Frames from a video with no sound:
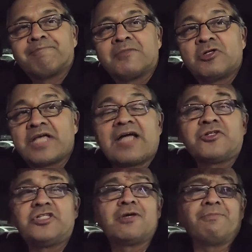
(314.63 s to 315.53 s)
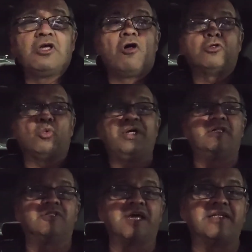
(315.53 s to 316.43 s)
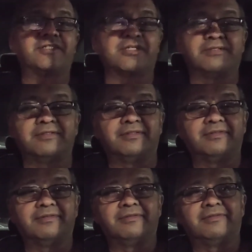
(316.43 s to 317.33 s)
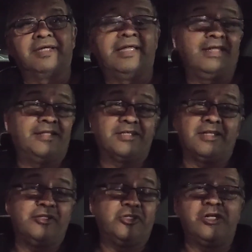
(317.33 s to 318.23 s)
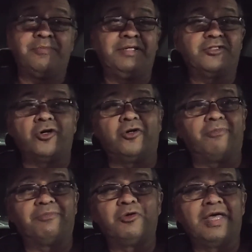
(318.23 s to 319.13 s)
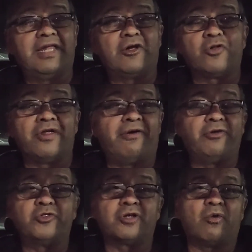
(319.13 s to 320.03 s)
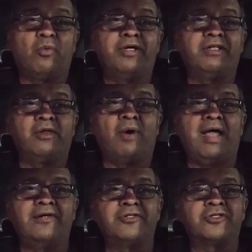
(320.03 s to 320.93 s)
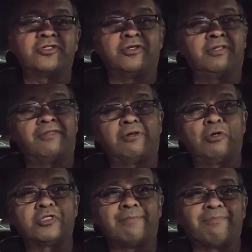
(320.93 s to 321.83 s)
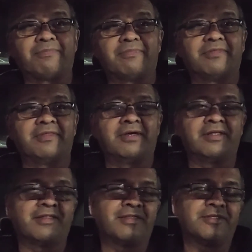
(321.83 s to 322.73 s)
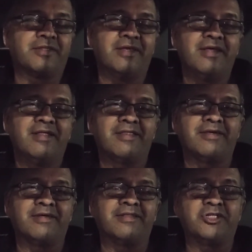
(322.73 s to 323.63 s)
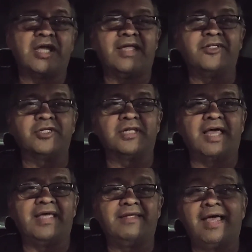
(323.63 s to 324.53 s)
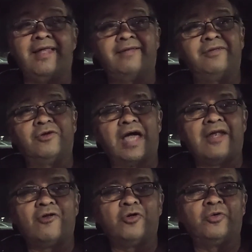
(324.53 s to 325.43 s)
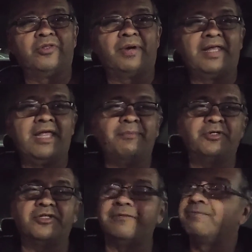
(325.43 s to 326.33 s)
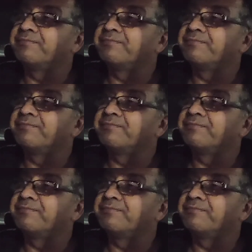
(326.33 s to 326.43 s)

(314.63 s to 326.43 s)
There's actually something called a wiggle test. It's a legitimate term. You get under there and you start wiggling wires until it throws up the check engine light, and you kind of know you're in the right neighborhood.